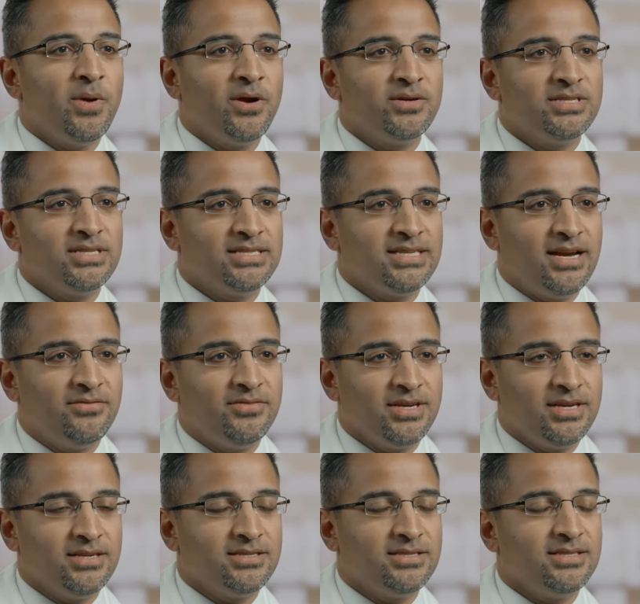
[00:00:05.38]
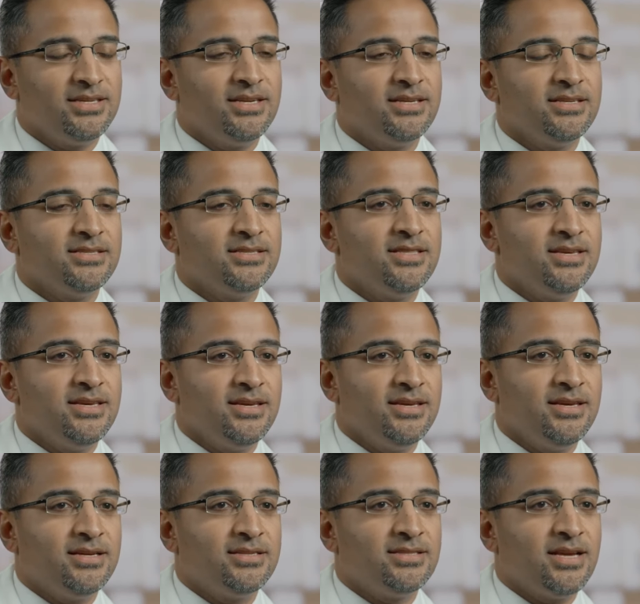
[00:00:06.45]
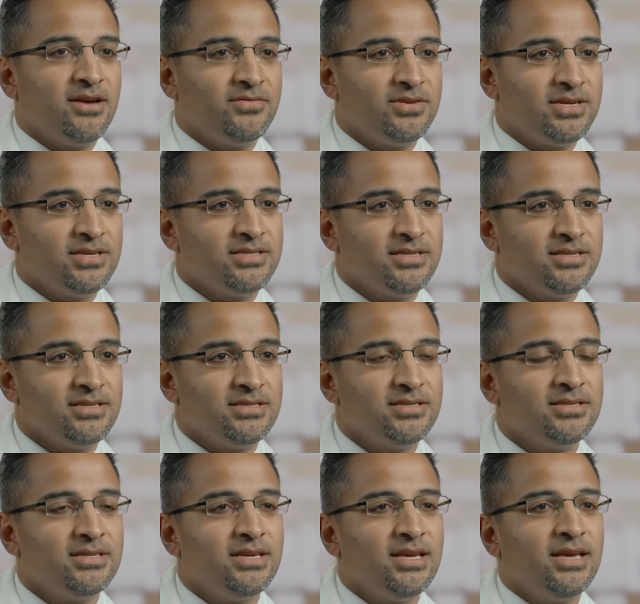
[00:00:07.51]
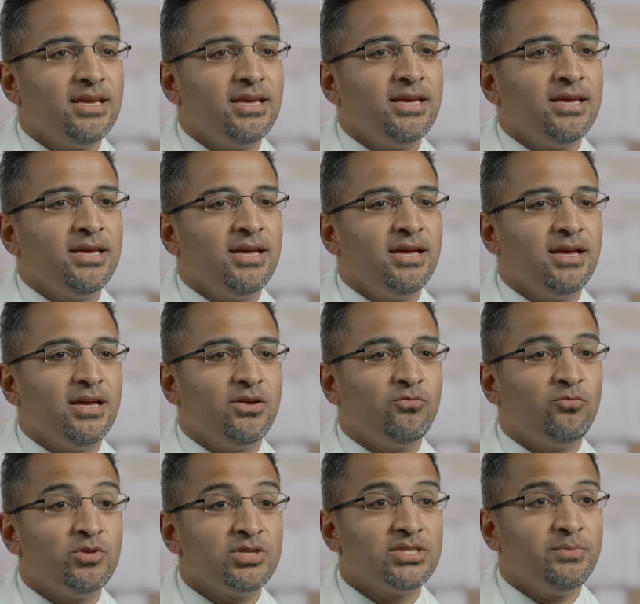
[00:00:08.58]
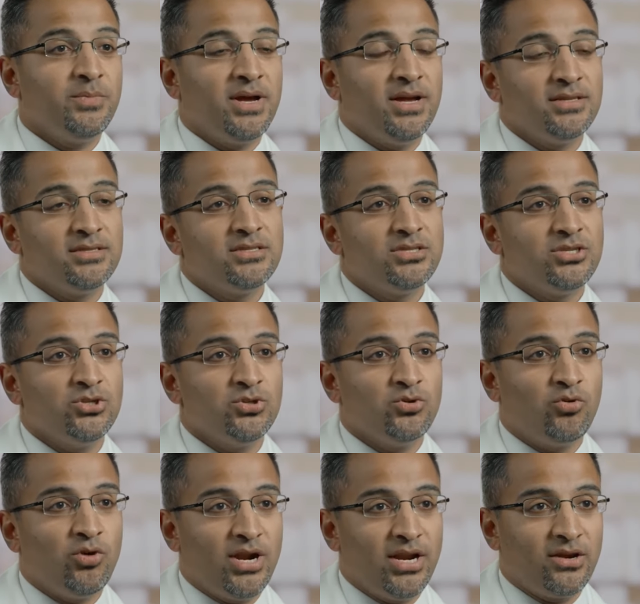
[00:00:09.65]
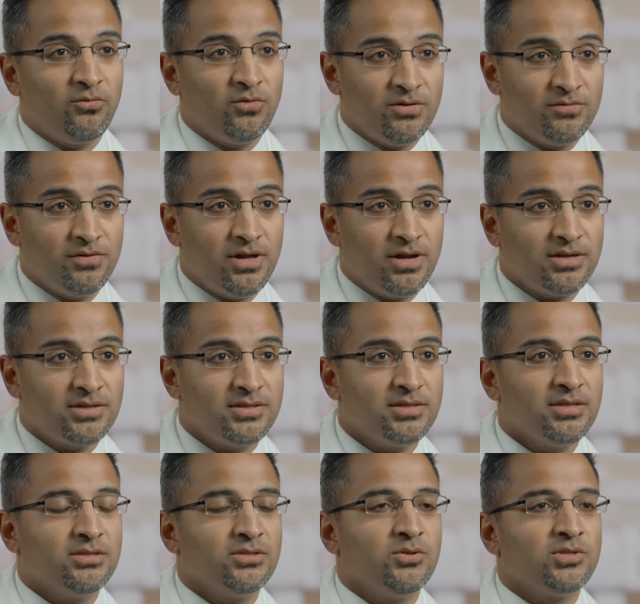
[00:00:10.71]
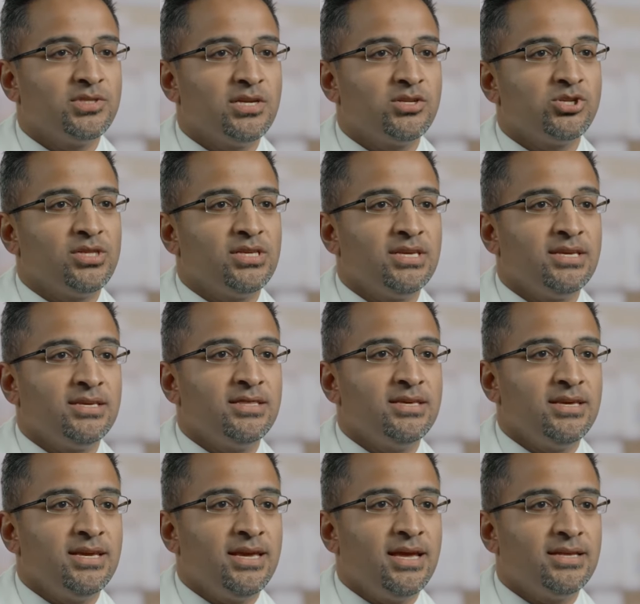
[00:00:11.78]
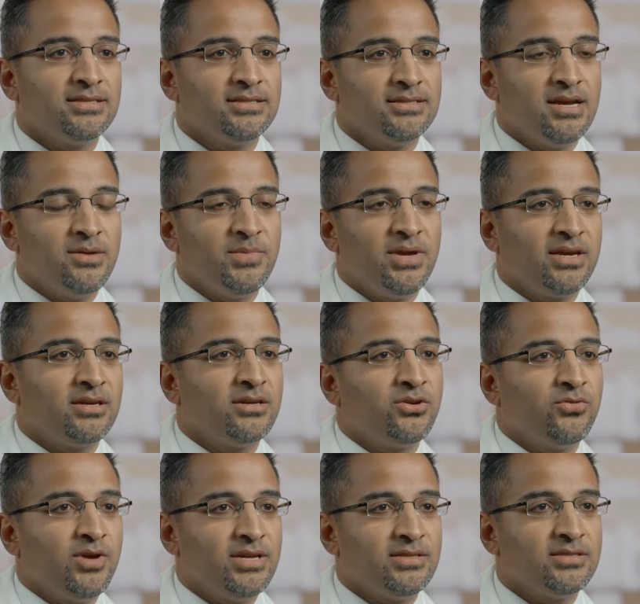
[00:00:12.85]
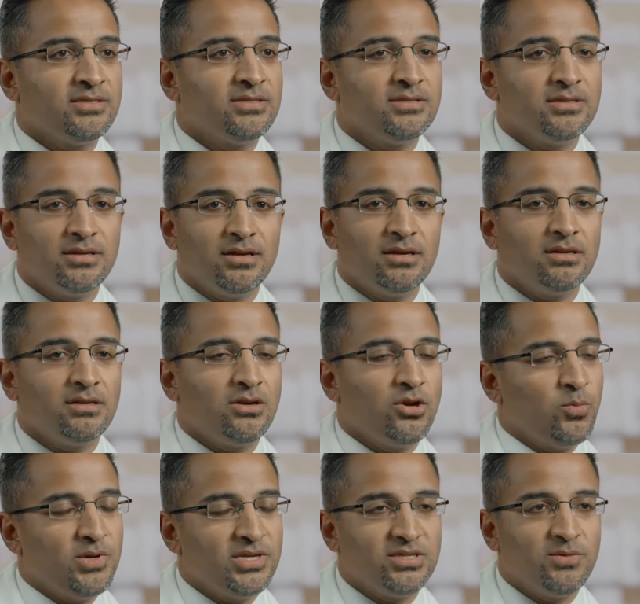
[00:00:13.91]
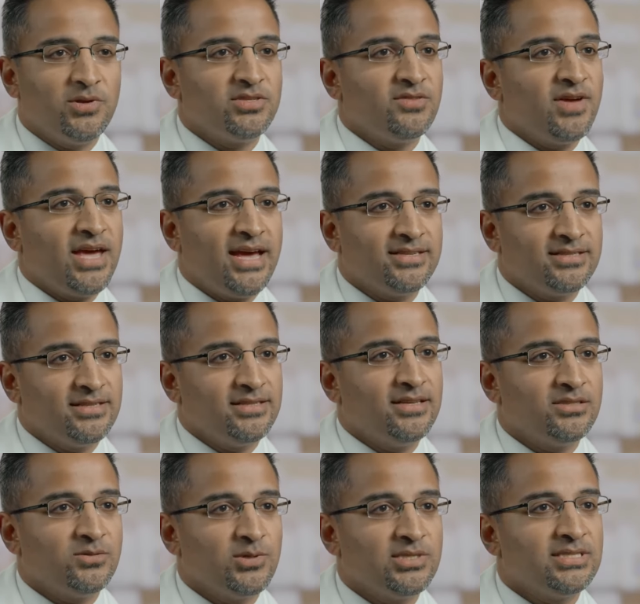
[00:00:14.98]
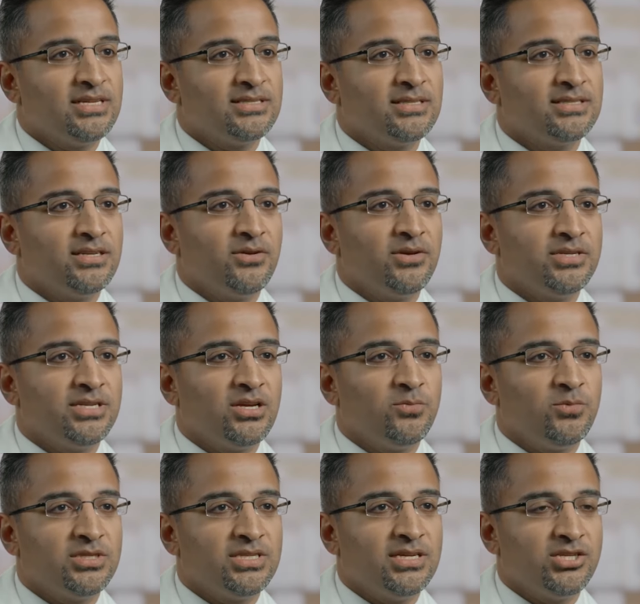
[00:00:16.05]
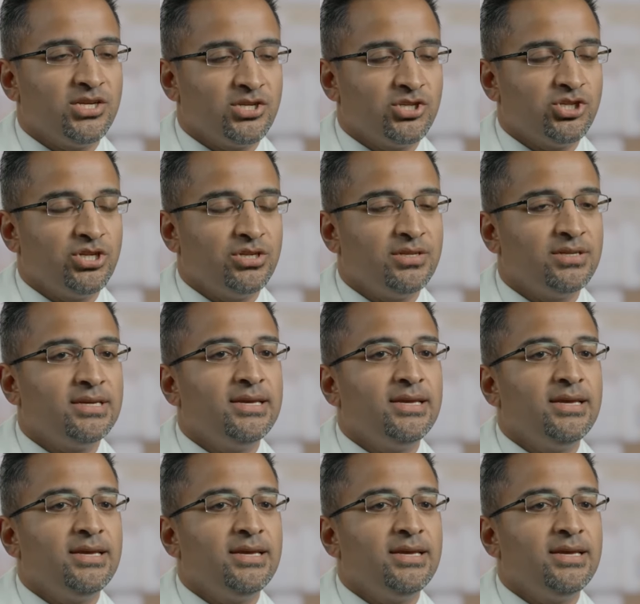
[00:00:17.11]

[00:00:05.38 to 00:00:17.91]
Barrett's esophagus is the esophagus's uh, response to chronic reflux. So essentially, the stomach creates copious amounts of acid. That's what's necessary to help with digestion.